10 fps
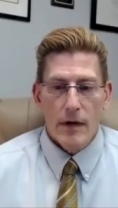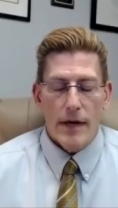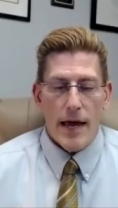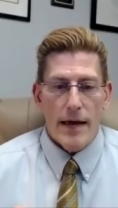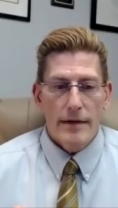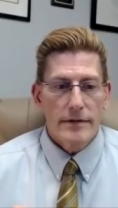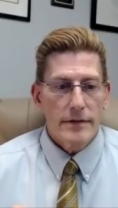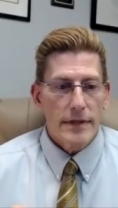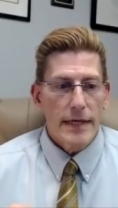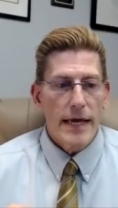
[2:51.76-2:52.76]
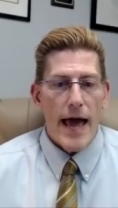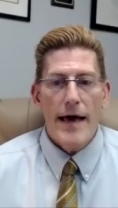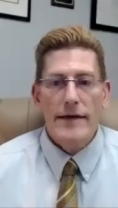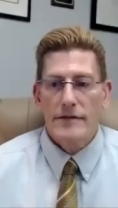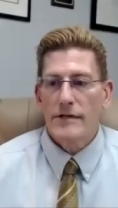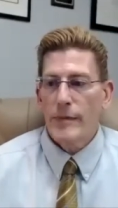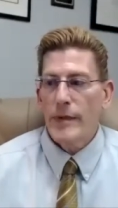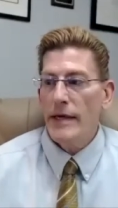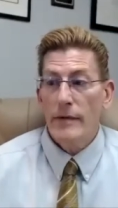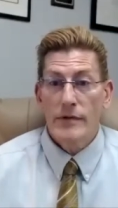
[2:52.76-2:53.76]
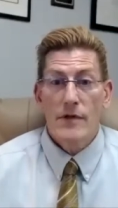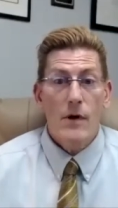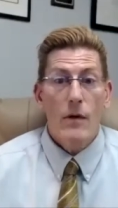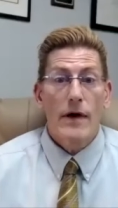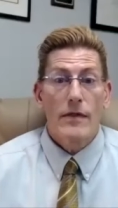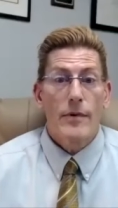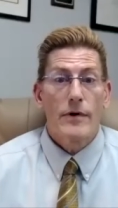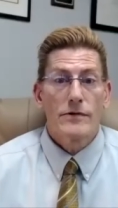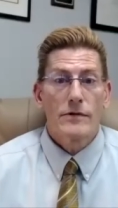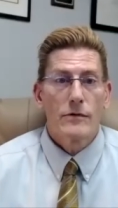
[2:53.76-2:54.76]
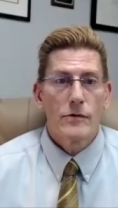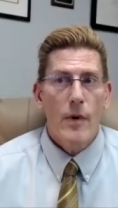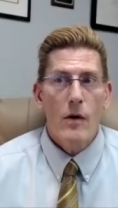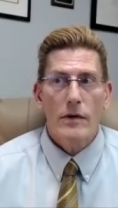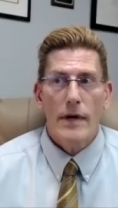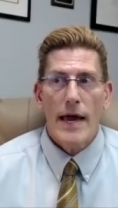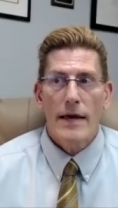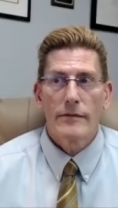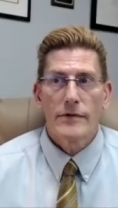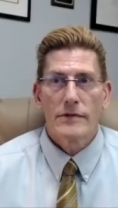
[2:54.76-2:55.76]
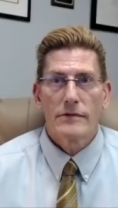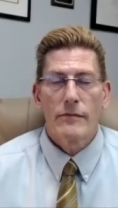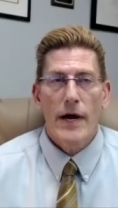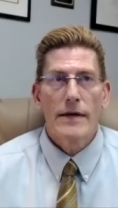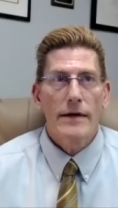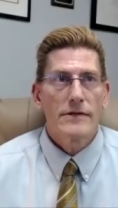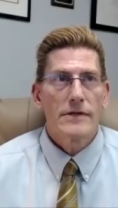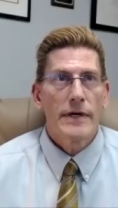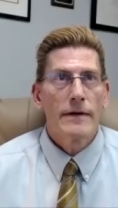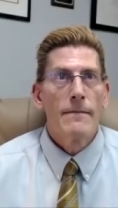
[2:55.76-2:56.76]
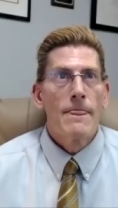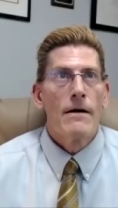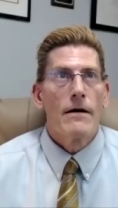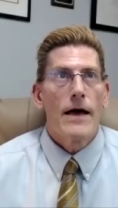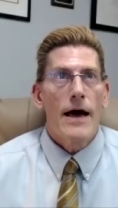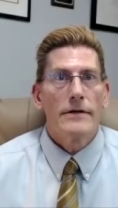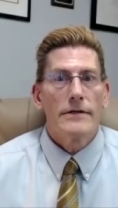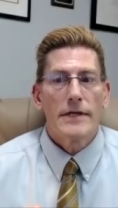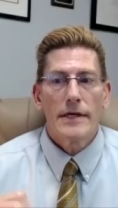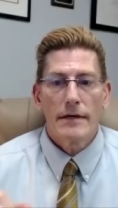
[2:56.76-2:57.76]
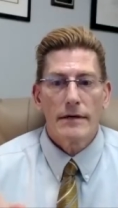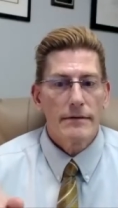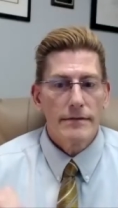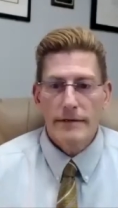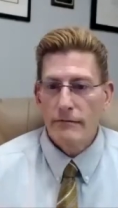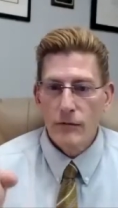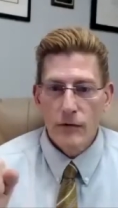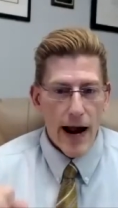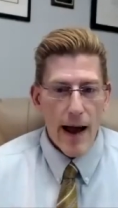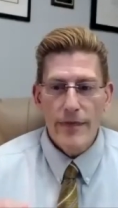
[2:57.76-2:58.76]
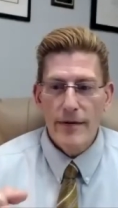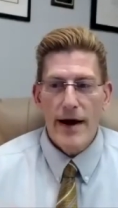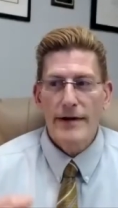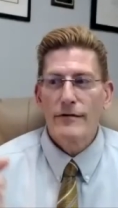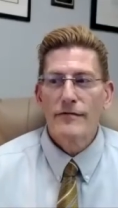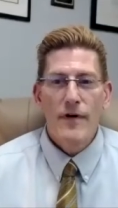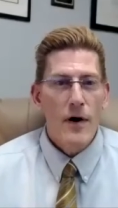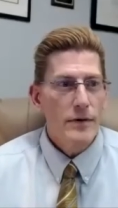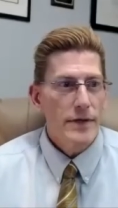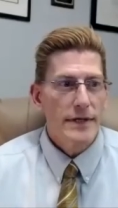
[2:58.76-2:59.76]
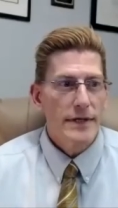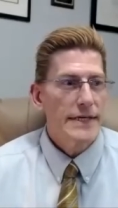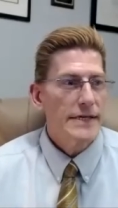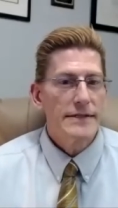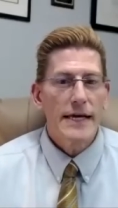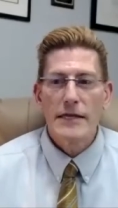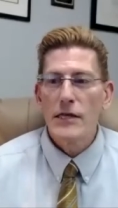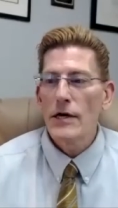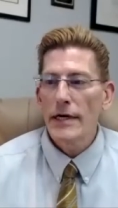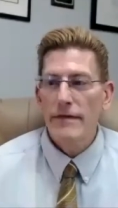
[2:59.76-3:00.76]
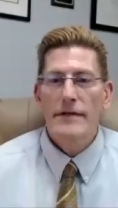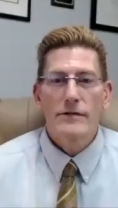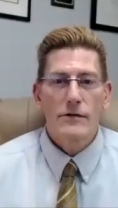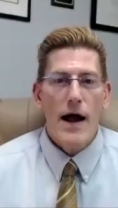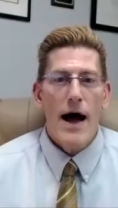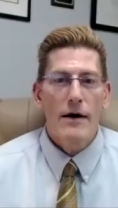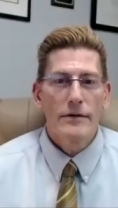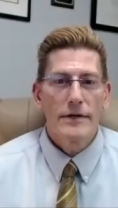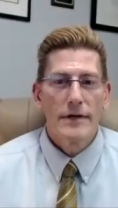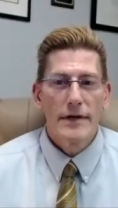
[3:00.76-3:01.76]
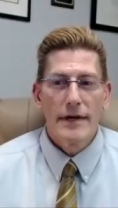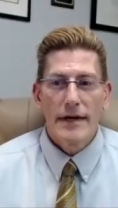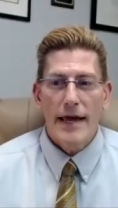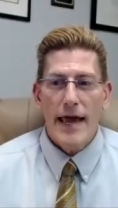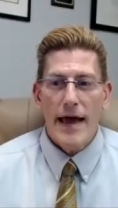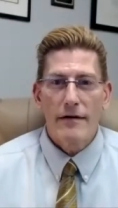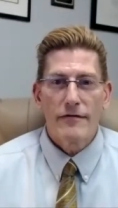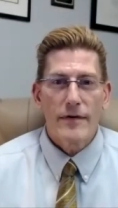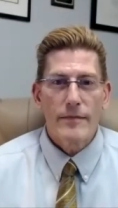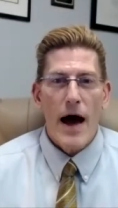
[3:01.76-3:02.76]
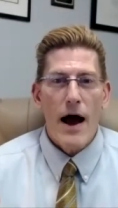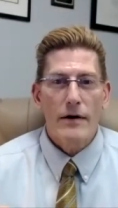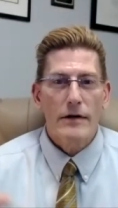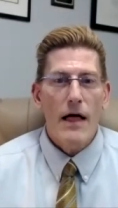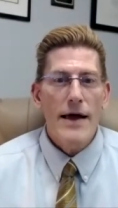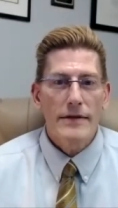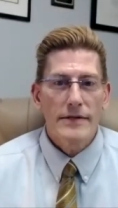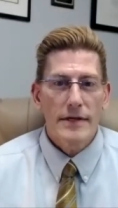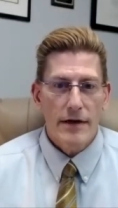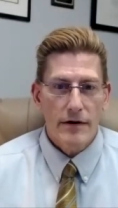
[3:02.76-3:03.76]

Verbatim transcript: and he asked to speak. He was the only other person who spoke and he was right next to me. And he grabbed the microphone and he said, Look at this crowd of our clients and their